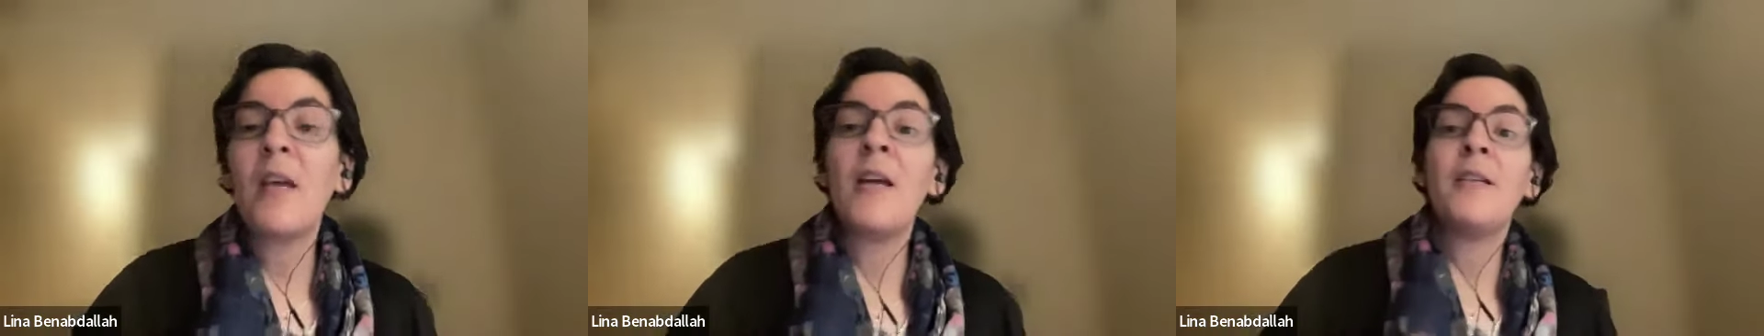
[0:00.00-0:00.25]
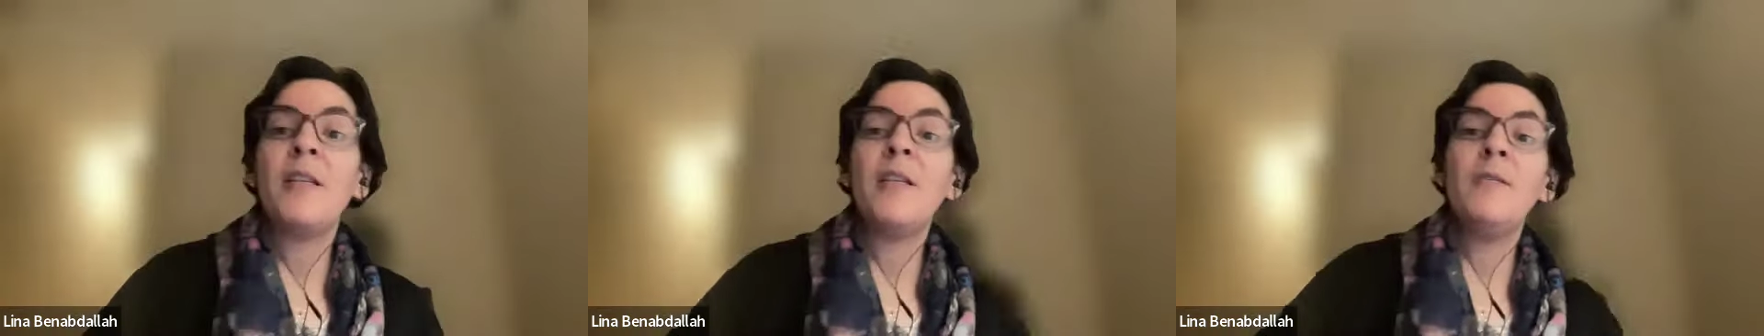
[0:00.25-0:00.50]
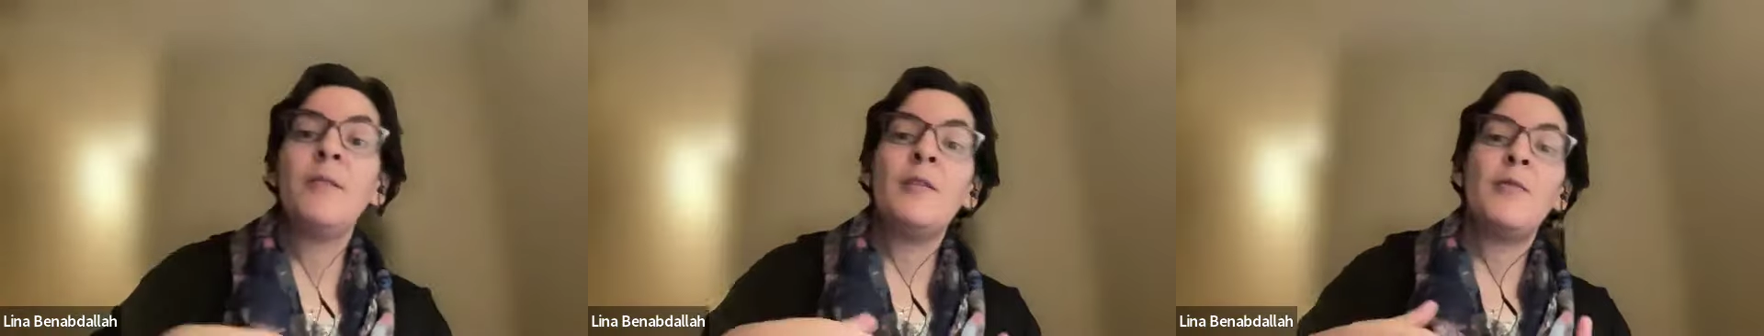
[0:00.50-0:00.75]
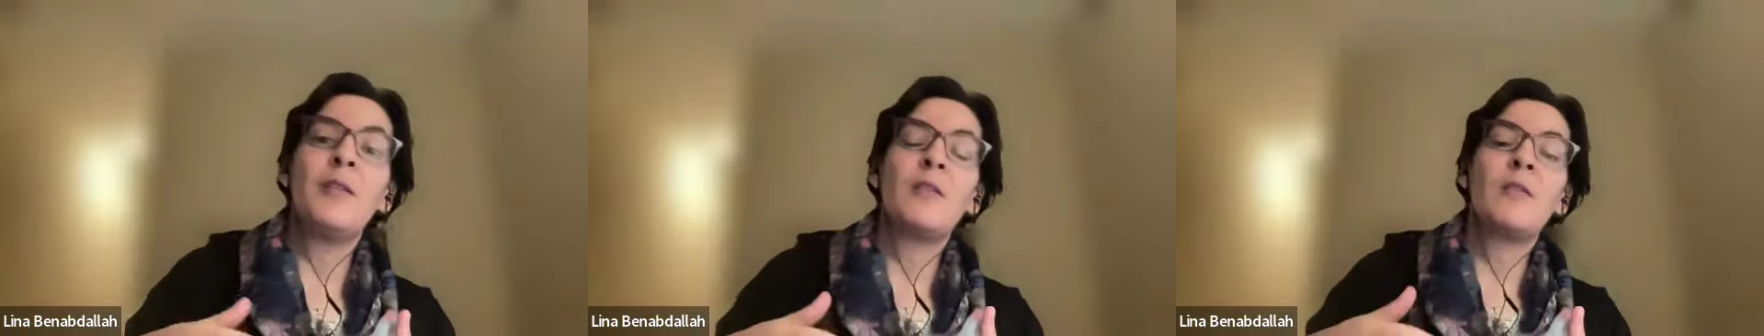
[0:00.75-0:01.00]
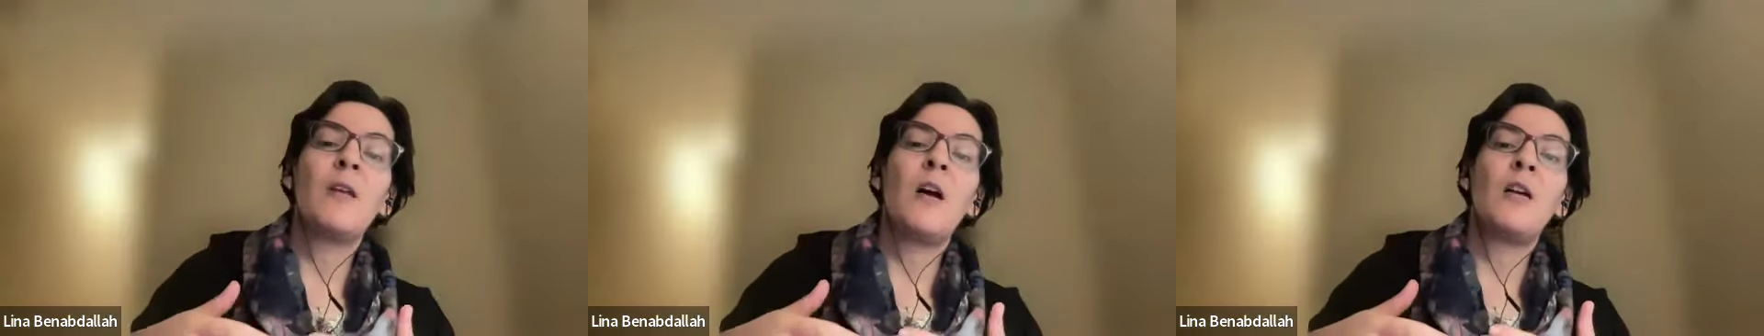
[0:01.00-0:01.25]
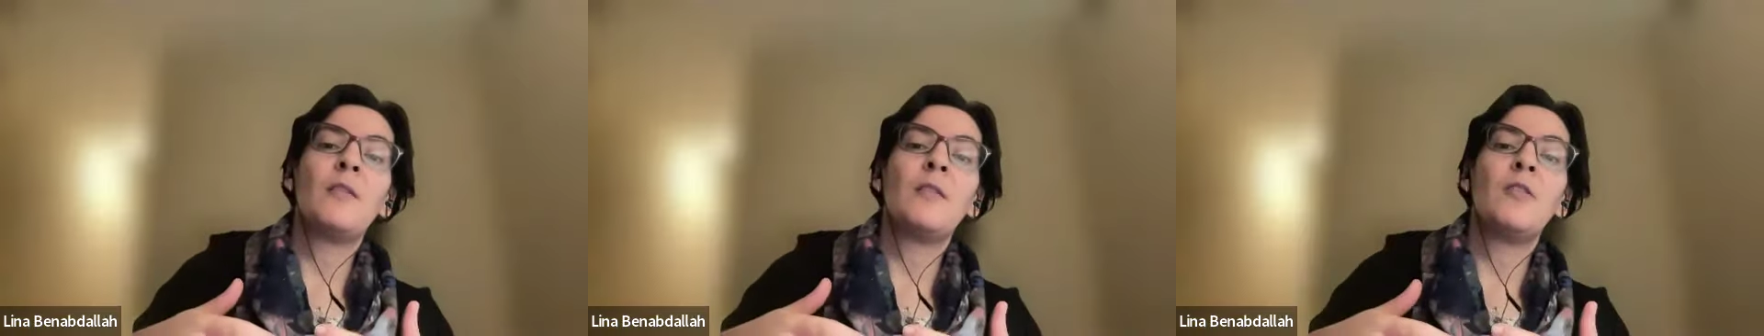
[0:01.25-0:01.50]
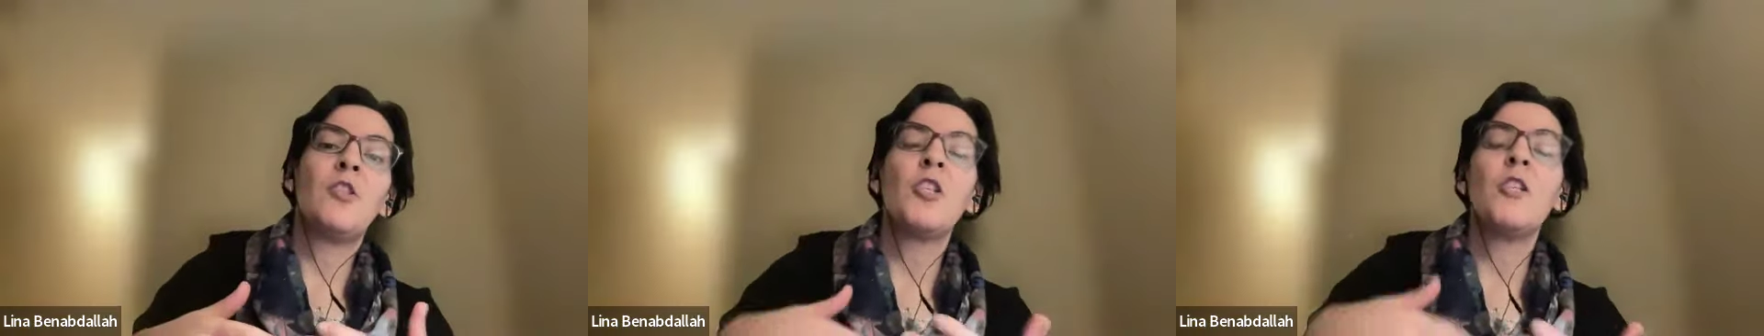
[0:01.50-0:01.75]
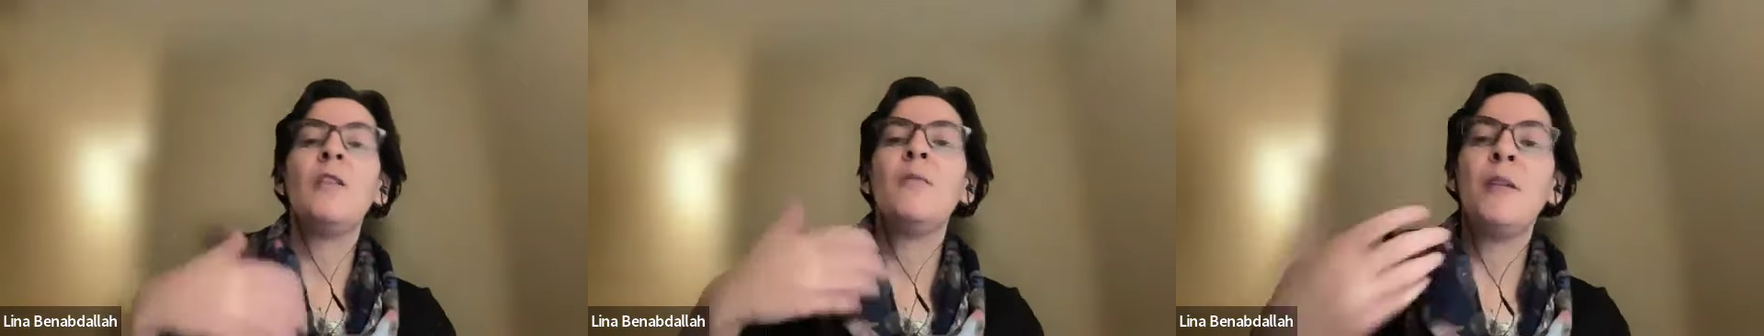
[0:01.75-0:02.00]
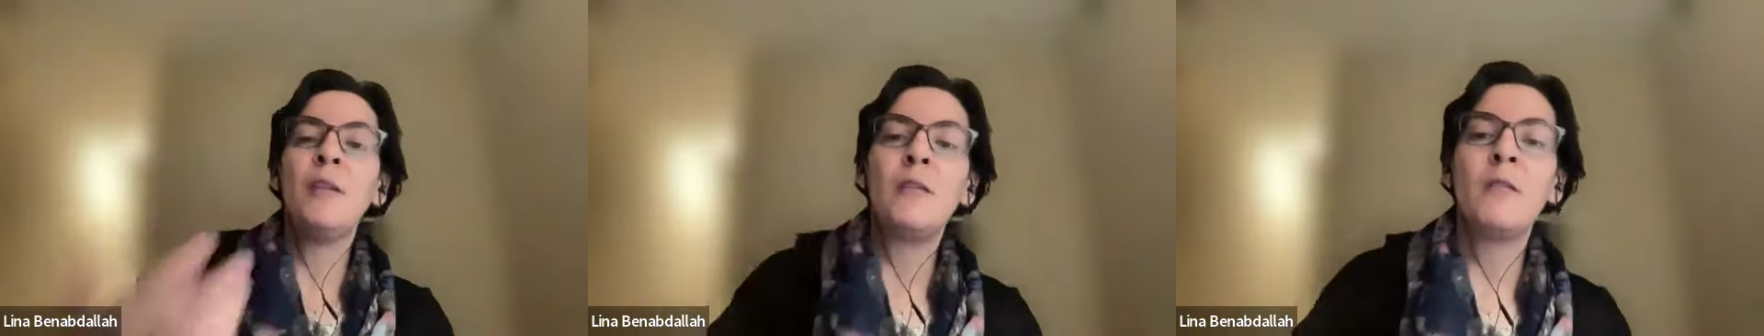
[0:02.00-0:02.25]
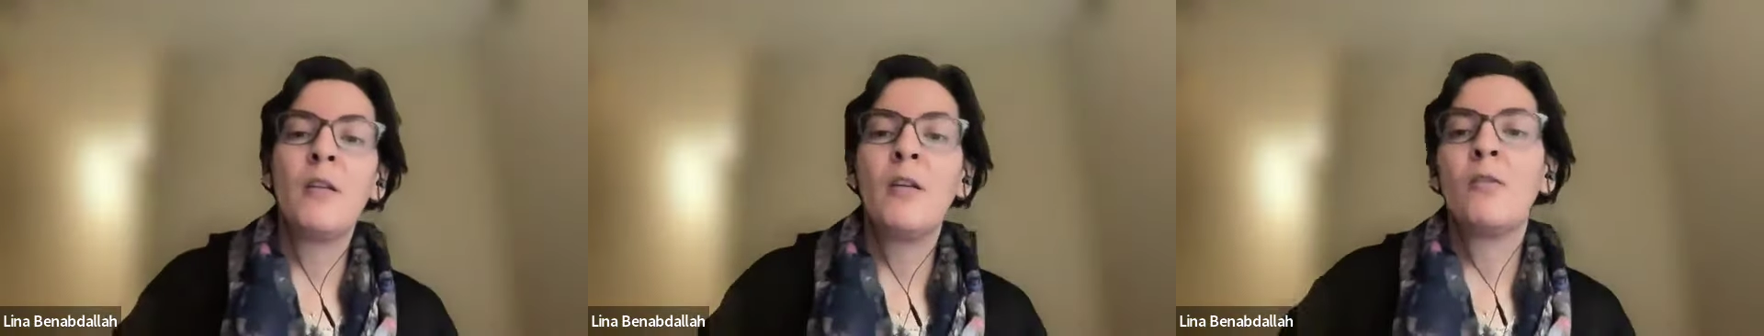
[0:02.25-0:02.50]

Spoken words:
And even if it's not achieving